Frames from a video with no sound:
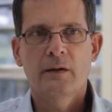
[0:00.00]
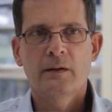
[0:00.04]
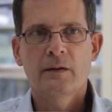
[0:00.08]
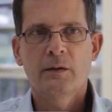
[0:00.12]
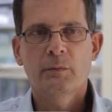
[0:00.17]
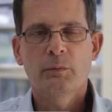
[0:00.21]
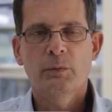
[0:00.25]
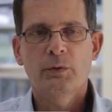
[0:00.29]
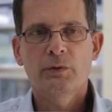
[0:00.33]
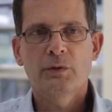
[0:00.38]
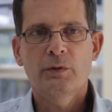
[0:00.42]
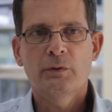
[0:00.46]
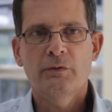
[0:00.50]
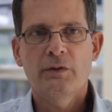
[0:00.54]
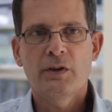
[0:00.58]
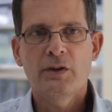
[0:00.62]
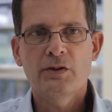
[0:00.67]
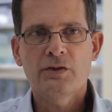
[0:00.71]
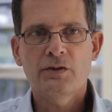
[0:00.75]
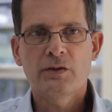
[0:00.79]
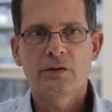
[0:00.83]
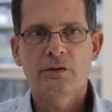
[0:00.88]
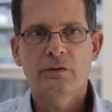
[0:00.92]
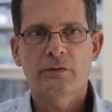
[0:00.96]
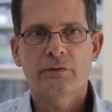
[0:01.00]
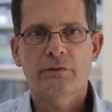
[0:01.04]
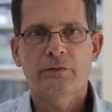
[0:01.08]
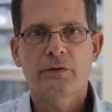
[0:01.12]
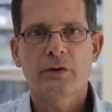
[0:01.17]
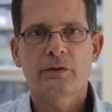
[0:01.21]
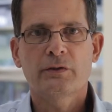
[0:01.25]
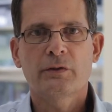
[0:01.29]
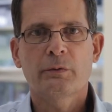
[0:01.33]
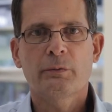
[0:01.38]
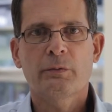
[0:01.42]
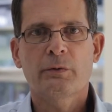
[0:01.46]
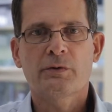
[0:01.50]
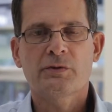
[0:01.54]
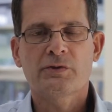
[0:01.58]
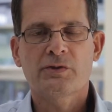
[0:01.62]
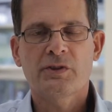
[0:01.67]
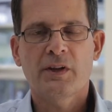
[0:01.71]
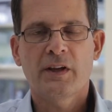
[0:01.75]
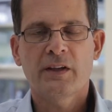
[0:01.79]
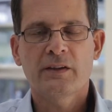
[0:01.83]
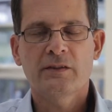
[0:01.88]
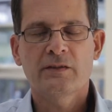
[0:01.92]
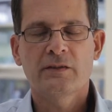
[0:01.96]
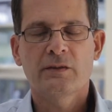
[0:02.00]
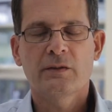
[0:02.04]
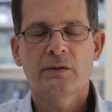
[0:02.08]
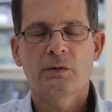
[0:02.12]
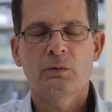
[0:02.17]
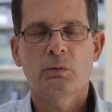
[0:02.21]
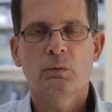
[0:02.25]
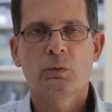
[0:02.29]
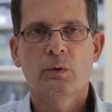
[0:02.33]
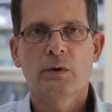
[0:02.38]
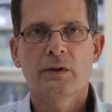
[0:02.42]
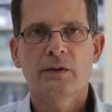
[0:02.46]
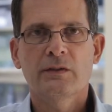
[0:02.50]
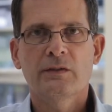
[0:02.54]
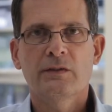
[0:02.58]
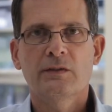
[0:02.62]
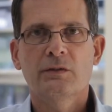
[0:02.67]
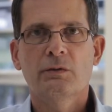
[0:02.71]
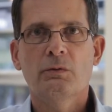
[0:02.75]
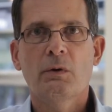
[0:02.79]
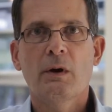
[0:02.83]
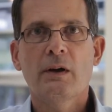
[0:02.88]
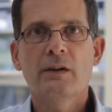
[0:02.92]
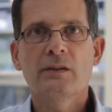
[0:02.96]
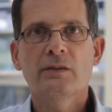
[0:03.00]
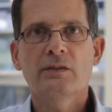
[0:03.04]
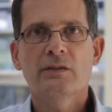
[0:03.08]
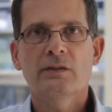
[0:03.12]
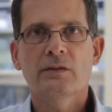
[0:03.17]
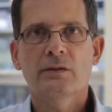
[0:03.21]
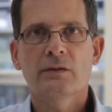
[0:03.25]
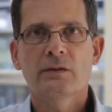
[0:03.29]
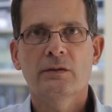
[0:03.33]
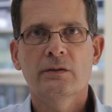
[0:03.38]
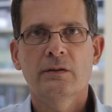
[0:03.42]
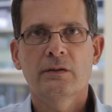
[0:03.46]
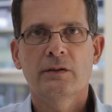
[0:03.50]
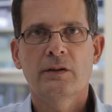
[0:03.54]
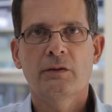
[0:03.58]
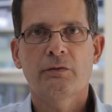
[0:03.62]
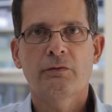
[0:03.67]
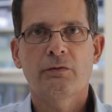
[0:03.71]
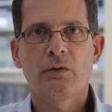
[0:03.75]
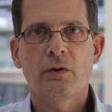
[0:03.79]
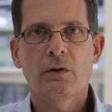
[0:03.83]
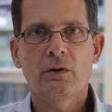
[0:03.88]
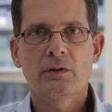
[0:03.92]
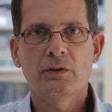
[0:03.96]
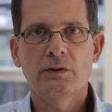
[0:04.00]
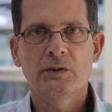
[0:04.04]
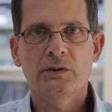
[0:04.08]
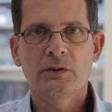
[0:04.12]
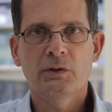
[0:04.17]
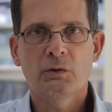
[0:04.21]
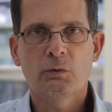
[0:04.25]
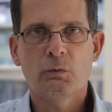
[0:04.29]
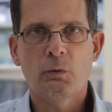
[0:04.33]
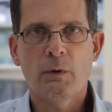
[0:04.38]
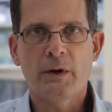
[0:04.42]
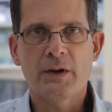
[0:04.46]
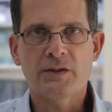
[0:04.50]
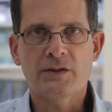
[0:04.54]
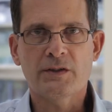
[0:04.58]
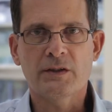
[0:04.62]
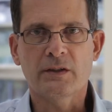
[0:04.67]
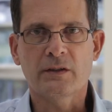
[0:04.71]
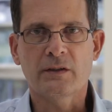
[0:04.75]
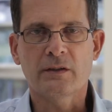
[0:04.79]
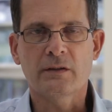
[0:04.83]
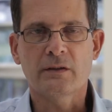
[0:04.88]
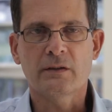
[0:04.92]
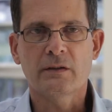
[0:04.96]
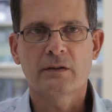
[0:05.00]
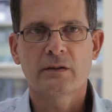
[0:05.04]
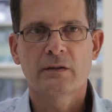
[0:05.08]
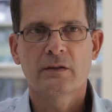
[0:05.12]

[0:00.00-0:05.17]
The motivation for the project was to answer the following question.